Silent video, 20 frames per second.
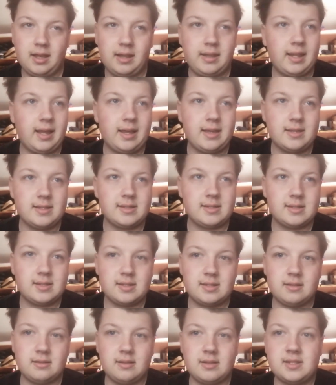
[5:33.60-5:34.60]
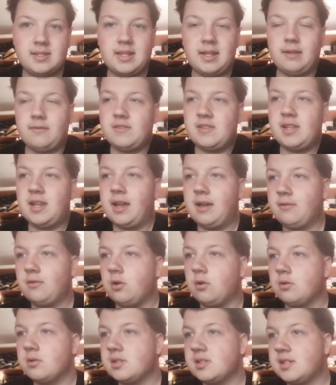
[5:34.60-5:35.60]
And that is instead of today, of
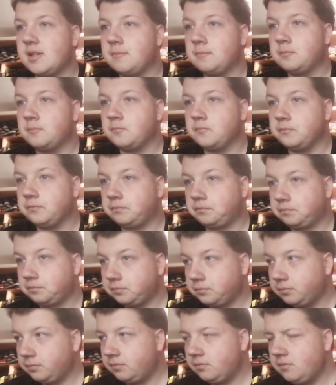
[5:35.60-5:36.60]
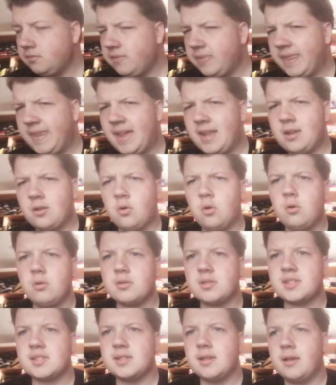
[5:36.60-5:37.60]
course. And of
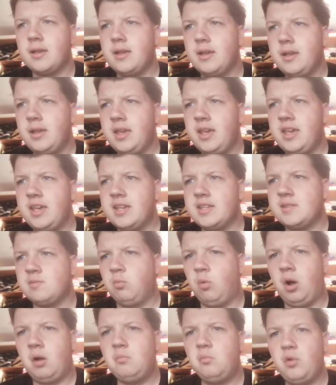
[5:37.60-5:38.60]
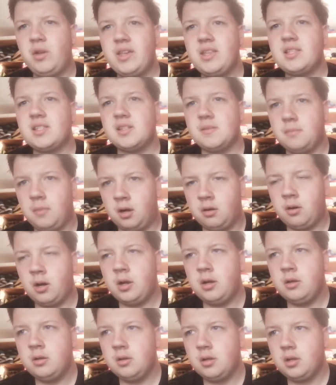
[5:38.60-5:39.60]
course, it is 1 week
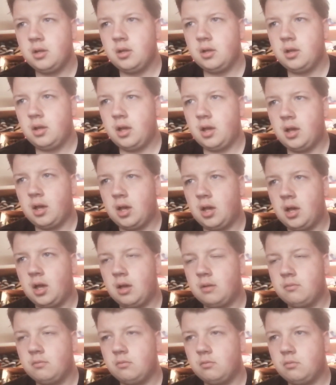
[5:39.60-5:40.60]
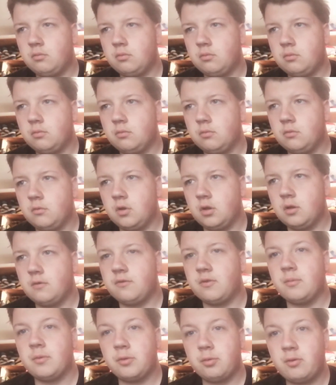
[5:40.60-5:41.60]
tomorrow from
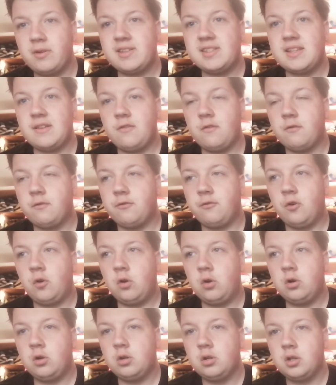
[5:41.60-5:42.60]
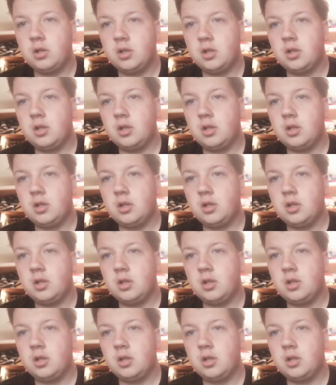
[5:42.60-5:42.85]
374.